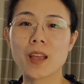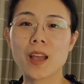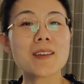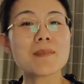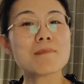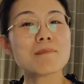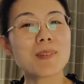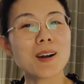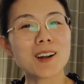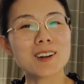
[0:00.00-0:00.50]

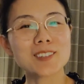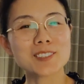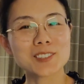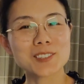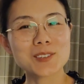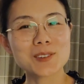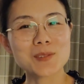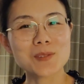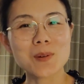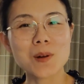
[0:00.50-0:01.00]
In part
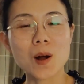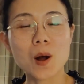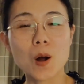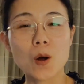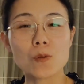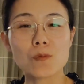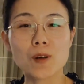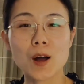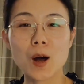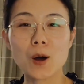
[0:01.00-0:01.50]
2
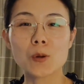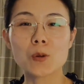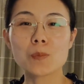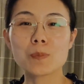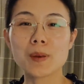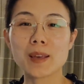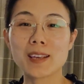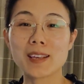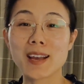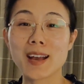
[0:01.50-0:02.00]
of how to
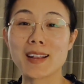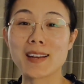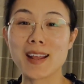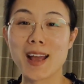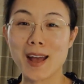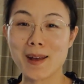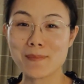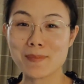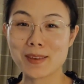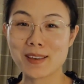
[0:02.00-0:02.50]
make an
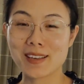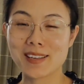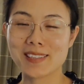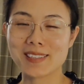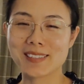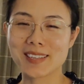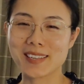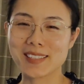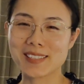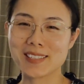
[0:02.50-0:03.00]
epic
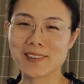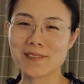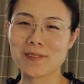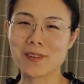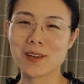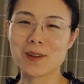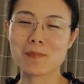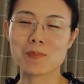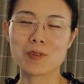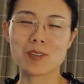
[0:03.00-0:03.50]

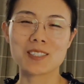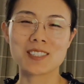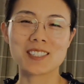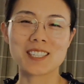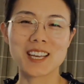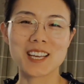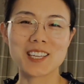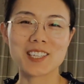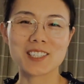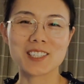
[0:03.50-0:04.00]
scientific
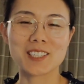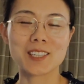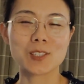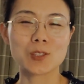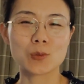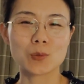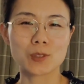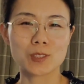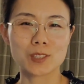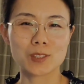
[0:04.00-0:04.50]
presentation
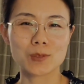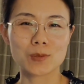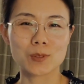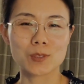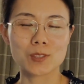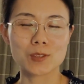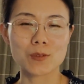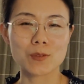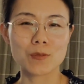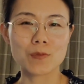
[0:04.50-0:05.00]
in
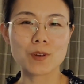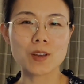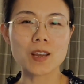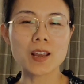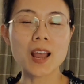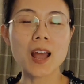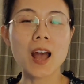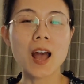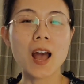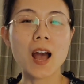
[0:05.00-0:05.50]

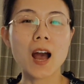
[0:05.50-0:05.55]
2023,